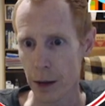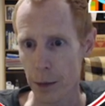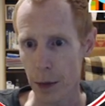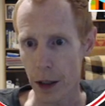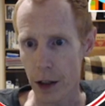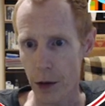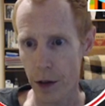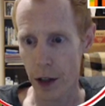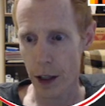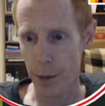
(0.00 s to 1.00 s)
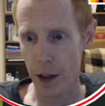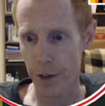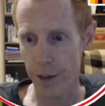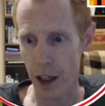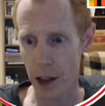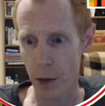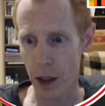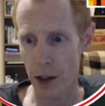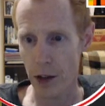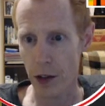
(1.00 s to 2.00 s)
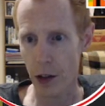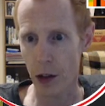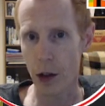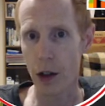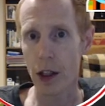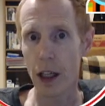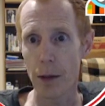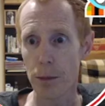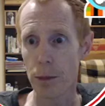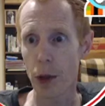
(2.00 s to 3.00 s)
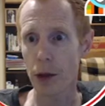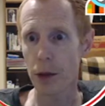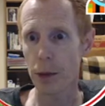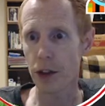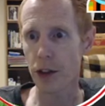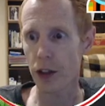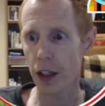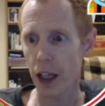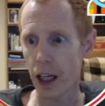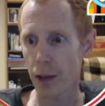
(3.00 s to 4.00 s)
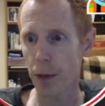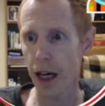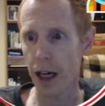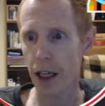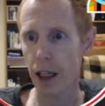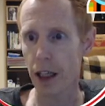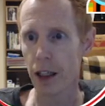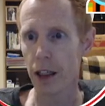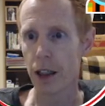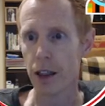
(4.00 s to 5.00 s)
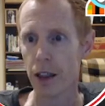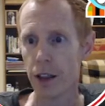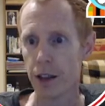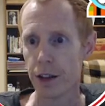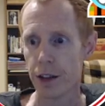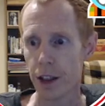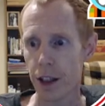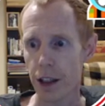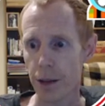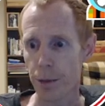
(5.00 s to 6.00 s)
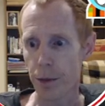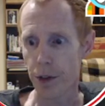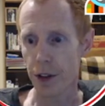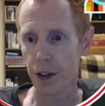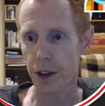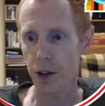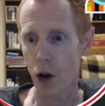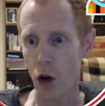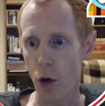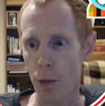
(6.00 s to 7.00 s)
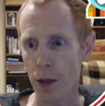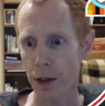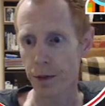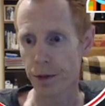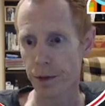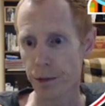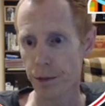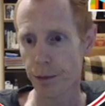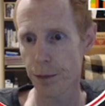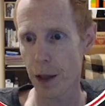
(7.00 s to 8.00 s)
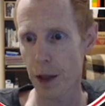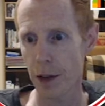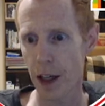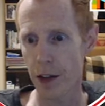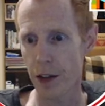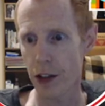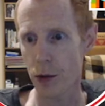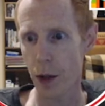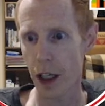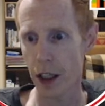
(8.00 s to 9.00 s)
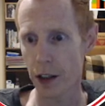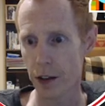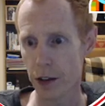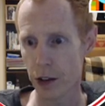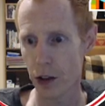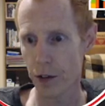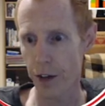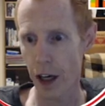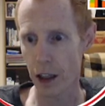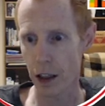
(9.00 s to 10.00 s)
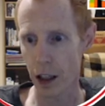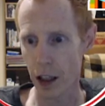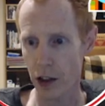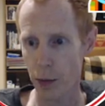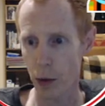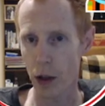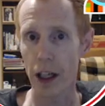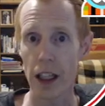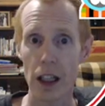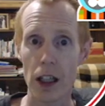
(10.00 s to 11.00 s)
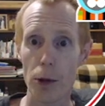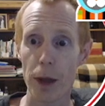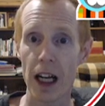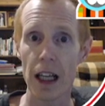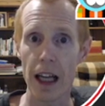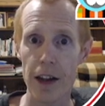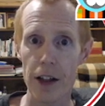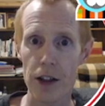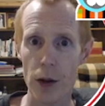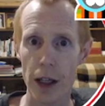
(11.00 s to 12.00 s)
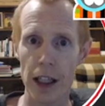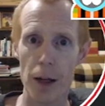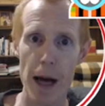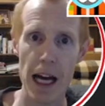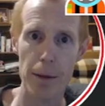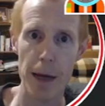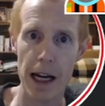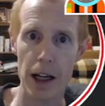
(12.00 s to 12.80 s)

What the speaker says: but I don't think I'm going to find one, so I'm probably just going to head back home, maybe around this way, do a final little explore. I need a little bit of leather so I can get a backpack